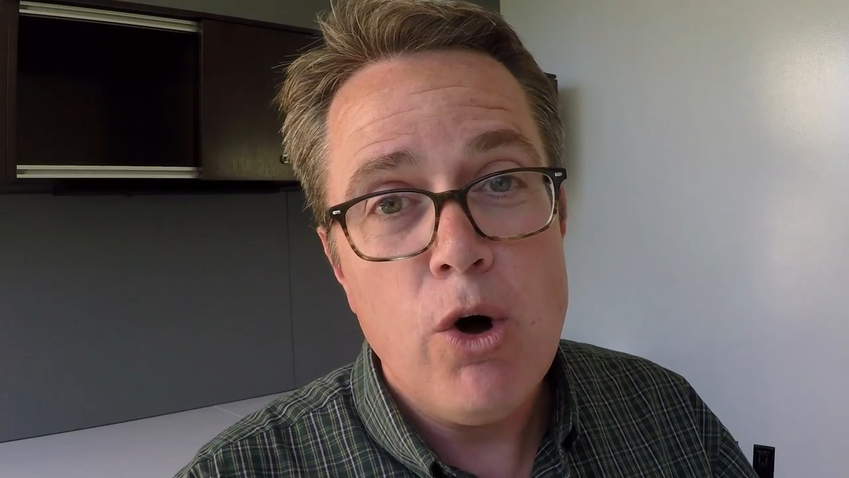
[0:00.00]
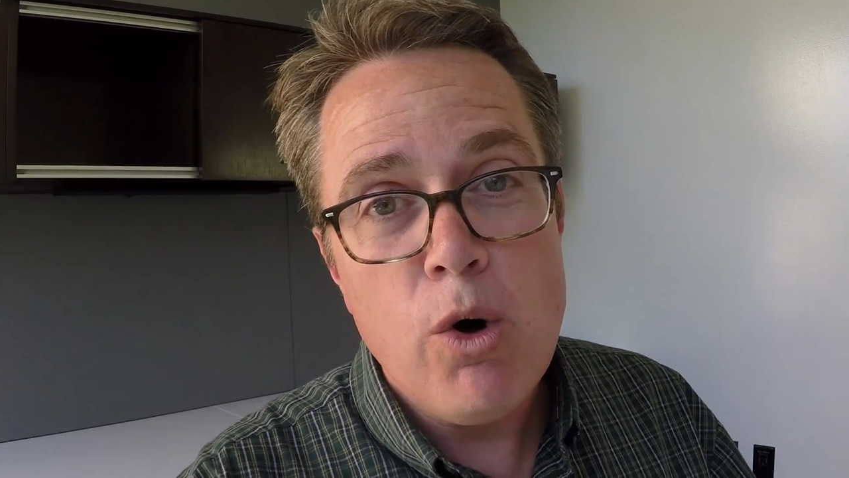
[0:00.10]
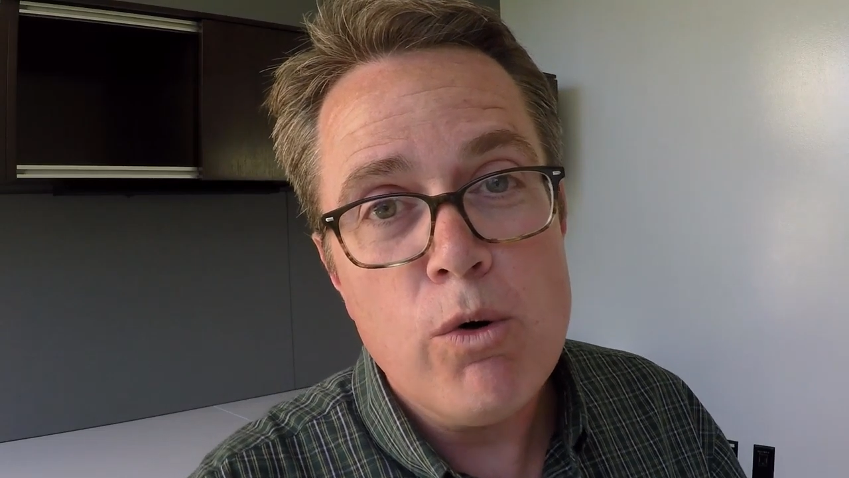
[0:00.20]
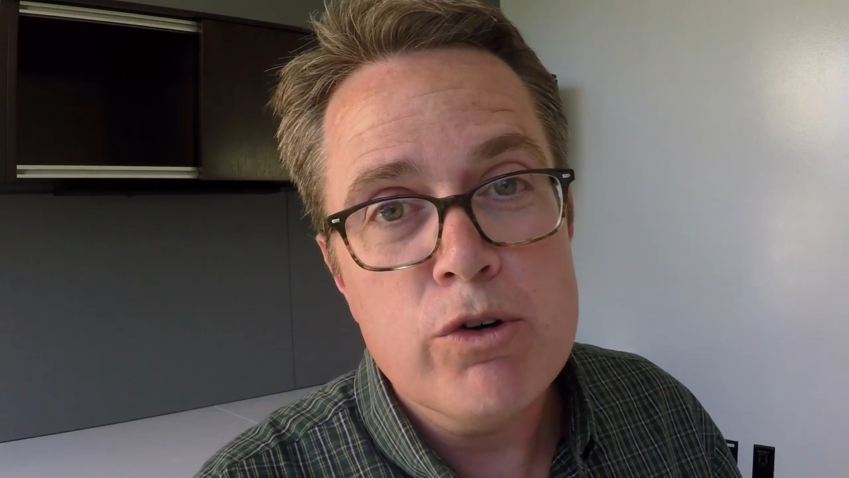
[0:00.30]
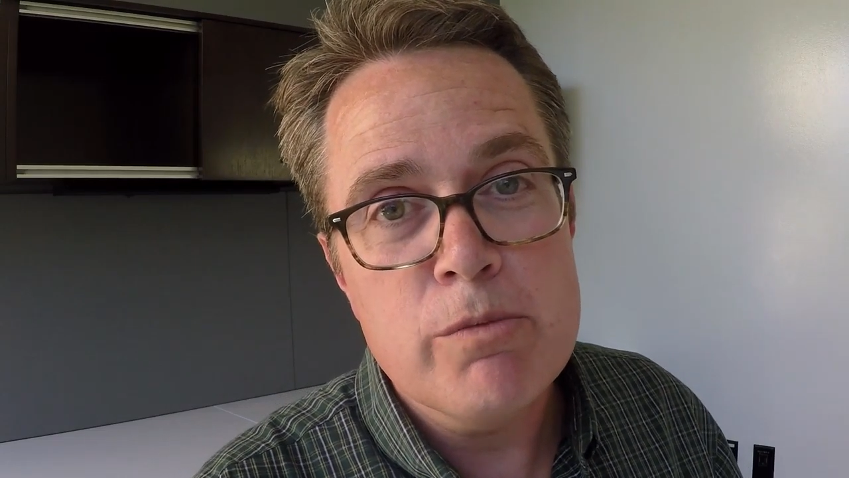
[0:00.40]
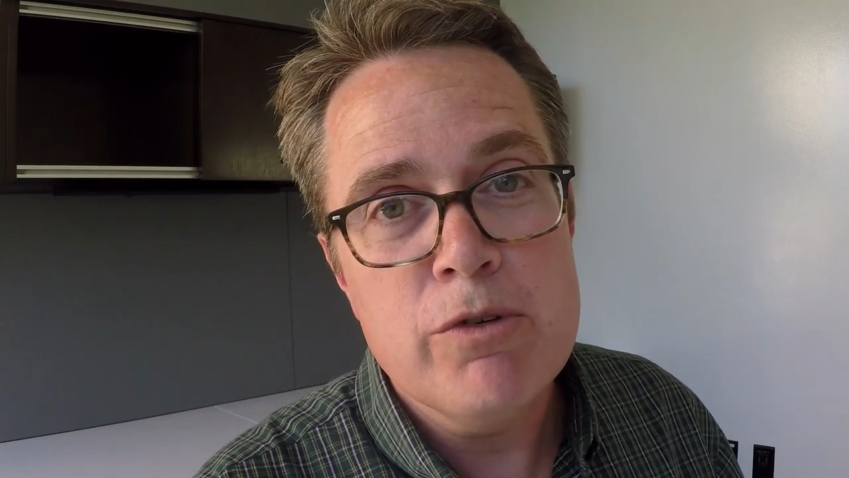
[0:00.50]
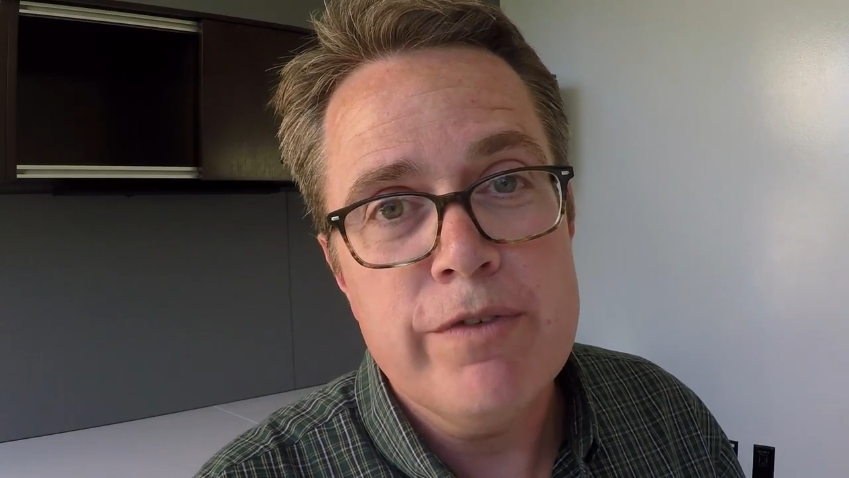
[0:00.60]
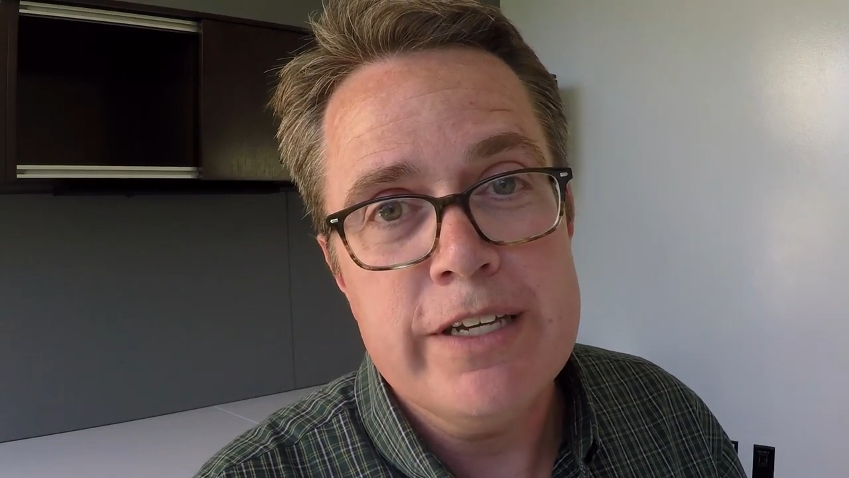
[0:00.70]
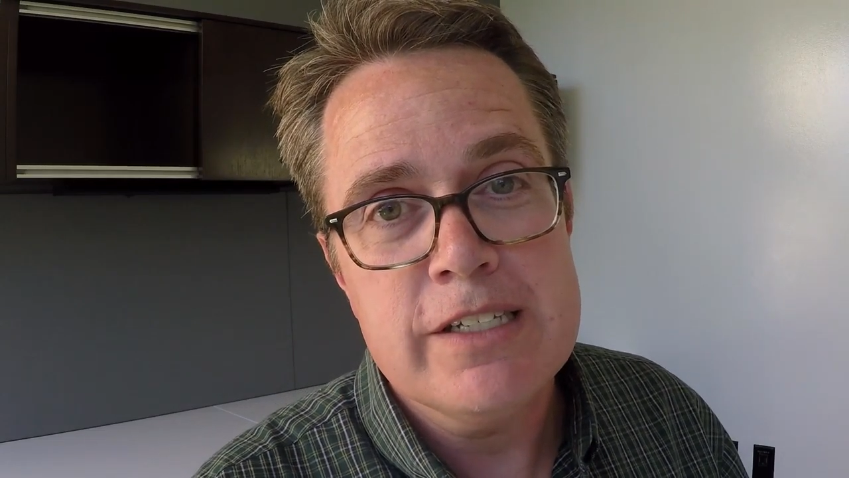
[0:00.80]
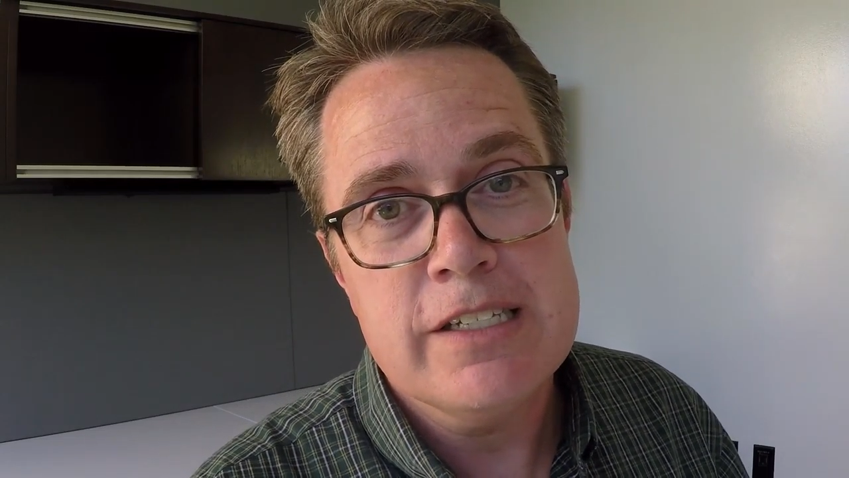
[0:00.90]
older
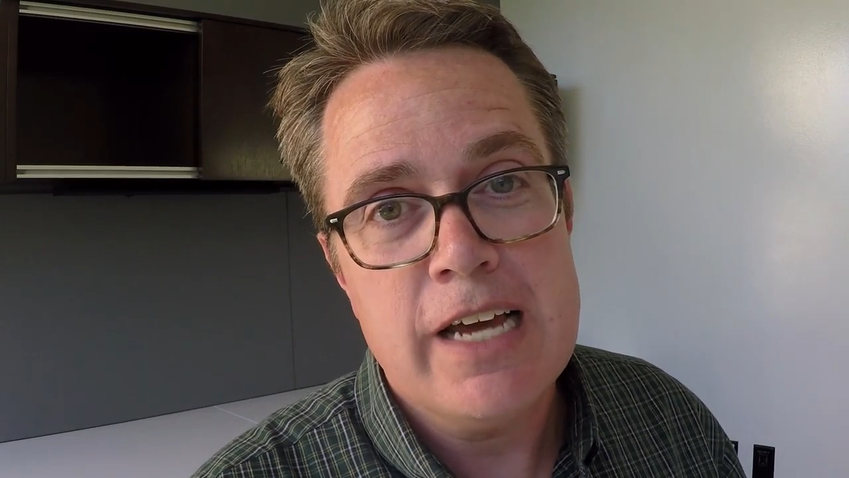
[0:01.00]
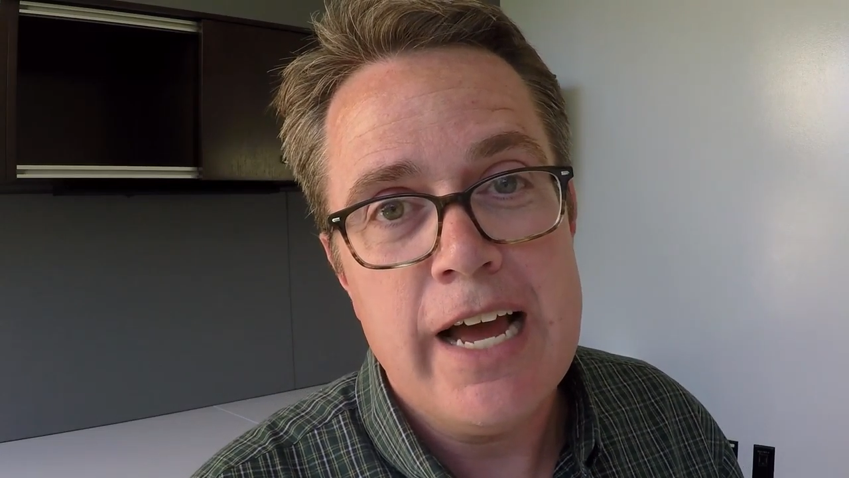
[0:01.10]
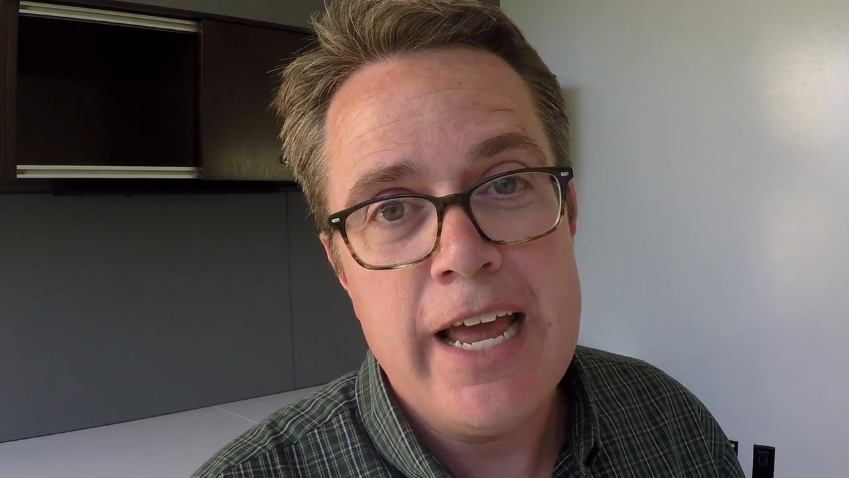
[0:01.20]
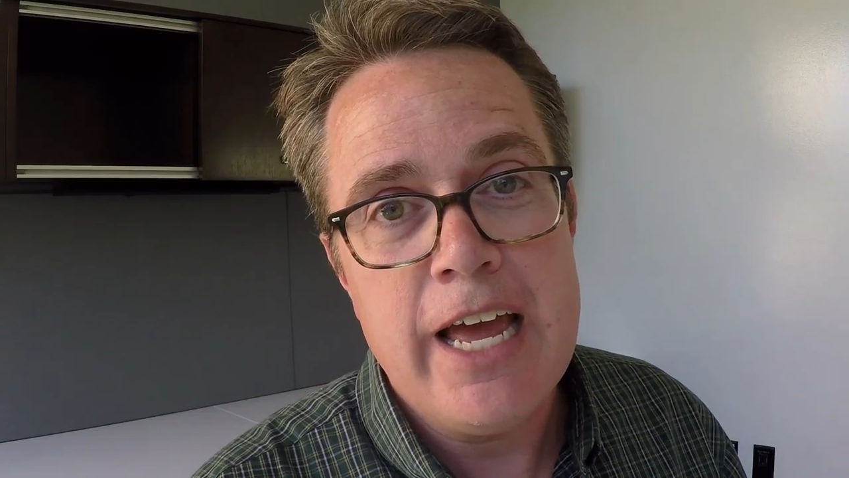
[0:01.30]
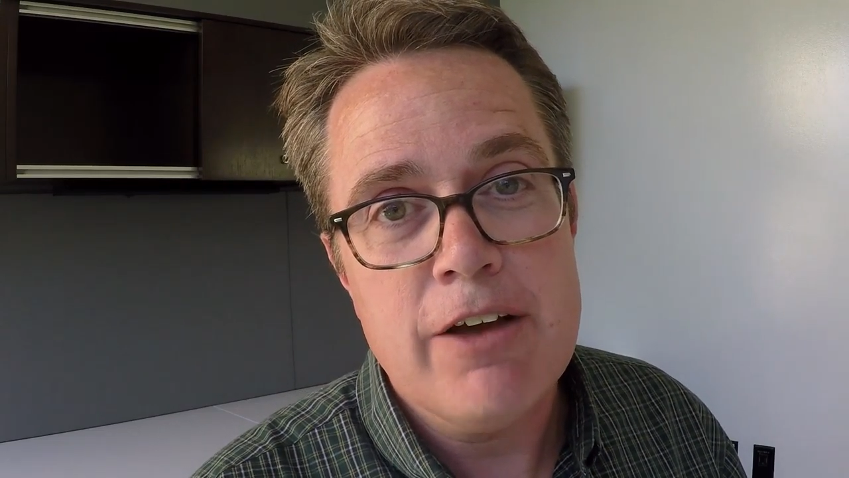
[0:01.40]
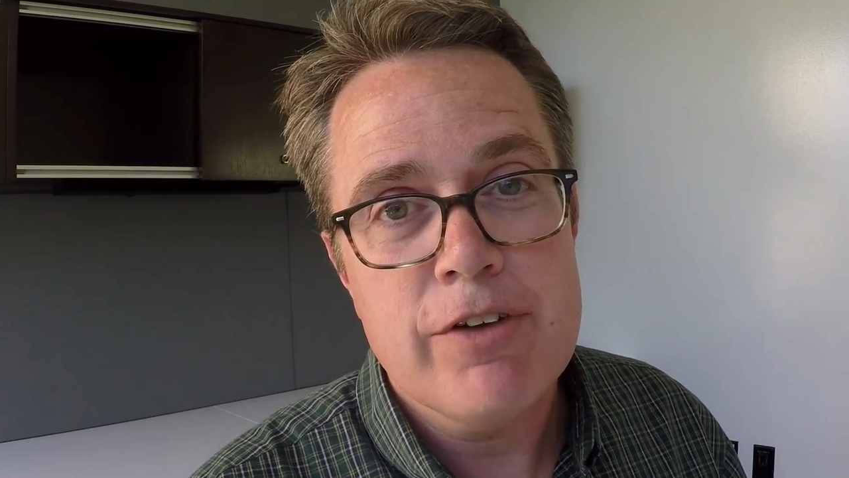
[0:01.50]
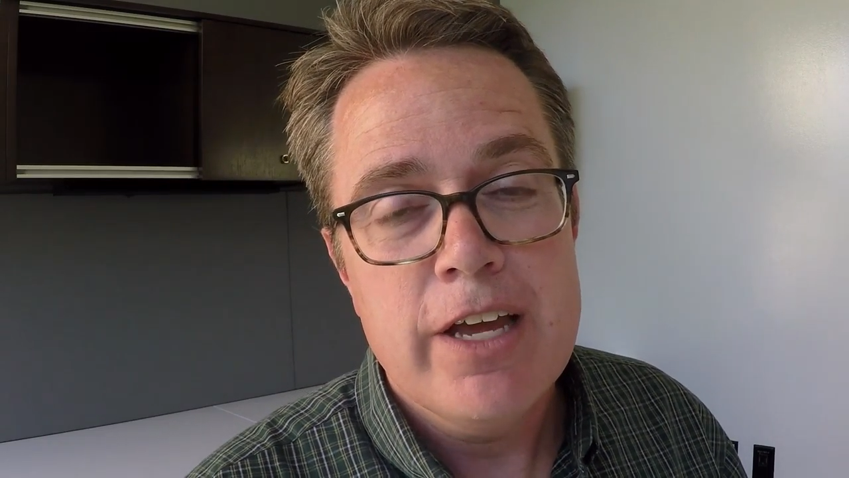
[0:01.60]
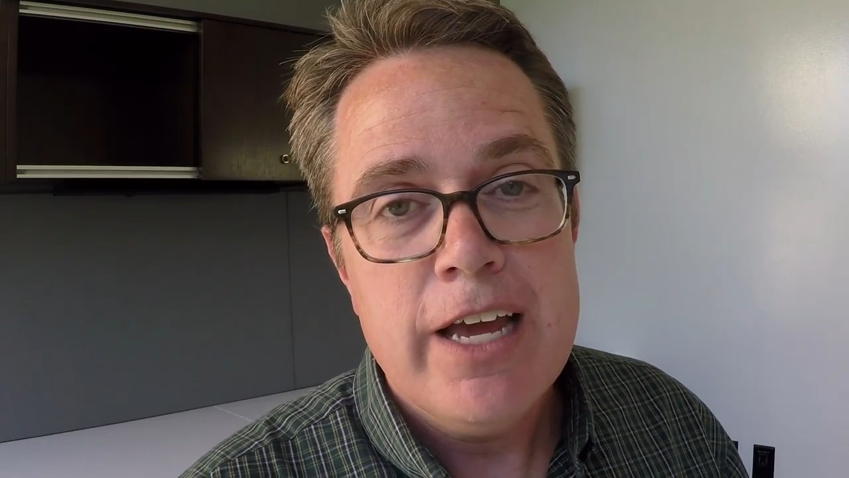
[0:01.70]
movies as I have.